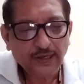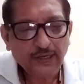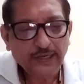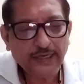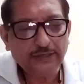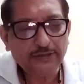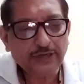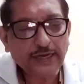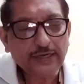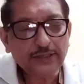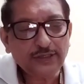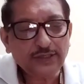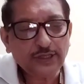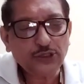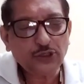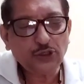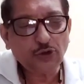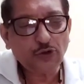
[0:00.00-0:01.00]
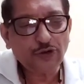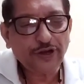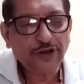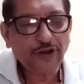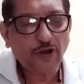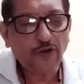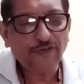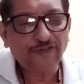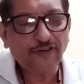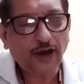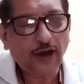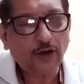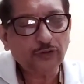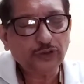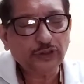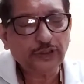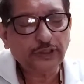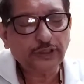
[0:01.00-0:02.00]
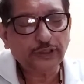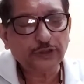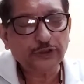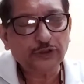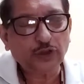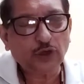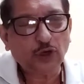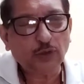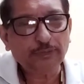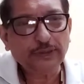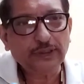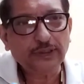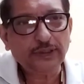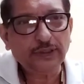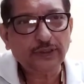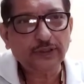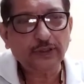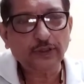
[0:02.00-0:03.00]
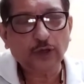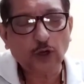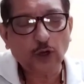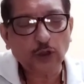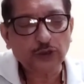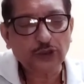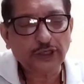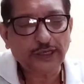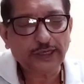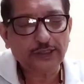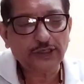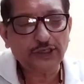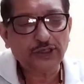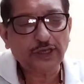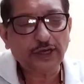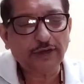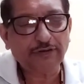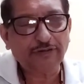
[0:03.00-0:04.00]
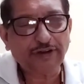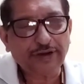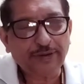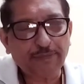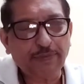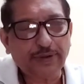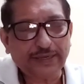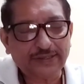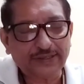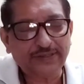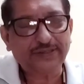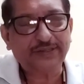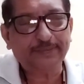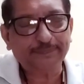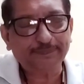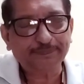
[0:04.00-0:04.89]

It tells the story of how the robin got his red breast.